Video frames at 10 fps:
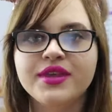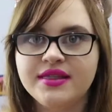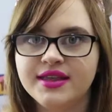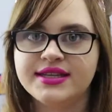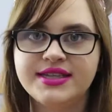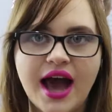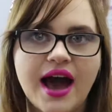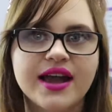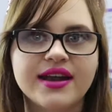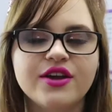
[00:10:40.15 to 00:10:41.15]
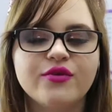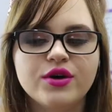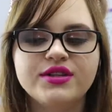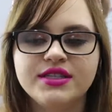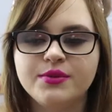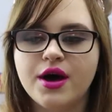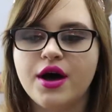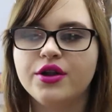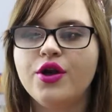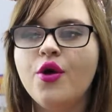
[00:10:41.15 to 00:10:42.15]
in the entirety of Walt Disney
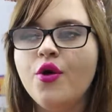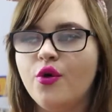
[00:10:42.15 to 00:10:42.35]
World